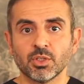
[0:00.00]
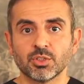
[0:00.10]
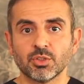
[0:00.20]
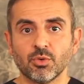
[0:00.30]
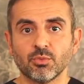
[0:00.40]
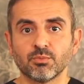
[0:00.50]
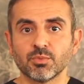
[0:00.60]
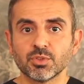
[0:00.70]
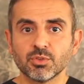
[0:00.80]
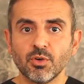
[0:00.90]

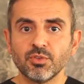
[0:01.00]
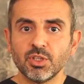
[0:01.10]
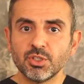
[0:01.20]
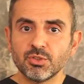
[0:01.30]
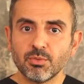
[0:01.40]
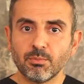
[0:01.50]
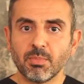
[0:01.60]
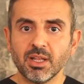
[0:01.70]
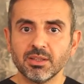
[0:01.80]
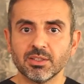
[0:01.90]
So soft tissue
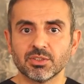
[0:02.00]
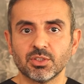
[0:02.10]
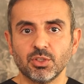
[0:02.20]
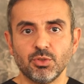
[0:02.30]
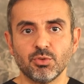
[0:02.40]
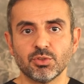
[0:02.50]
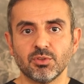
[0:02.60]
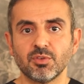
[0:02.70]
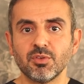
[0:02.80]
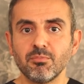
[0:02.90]
bundles
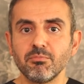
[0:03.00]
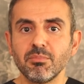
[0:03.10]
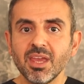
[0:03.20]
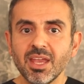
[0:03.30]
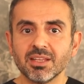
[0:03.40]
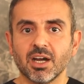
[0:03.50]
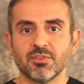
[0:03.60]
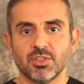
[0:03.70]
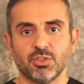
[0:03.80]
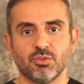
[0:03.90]
usually remain
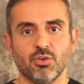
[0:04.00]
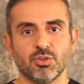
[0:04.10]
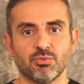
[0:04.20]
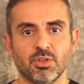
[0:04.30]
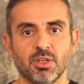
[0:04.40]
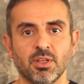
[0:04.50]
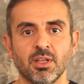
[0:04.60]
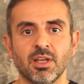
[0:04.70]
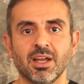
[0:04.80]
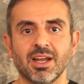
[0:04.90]
after surgery,
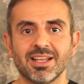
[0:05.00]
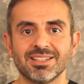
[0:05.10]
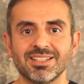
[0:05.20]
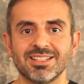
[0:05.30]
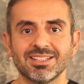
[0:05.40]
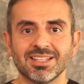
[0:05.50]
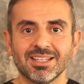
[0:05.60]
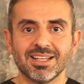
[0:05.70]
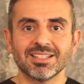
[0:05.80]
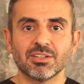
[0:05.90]
and this is
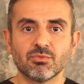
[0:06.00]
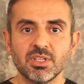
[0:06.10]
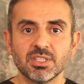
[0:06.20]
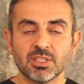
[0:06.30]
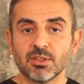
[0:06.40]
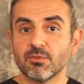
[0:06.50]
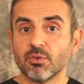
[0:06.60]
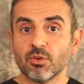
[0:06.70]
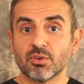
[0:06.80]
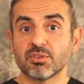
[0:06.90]
another reason
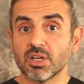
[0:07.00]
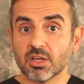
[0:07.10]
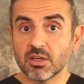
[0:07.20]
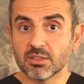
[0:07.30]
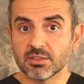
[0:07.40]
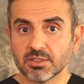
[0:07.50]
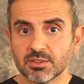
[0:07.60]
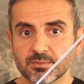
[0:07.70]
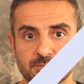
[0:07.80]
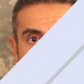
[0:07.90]
for recurrence.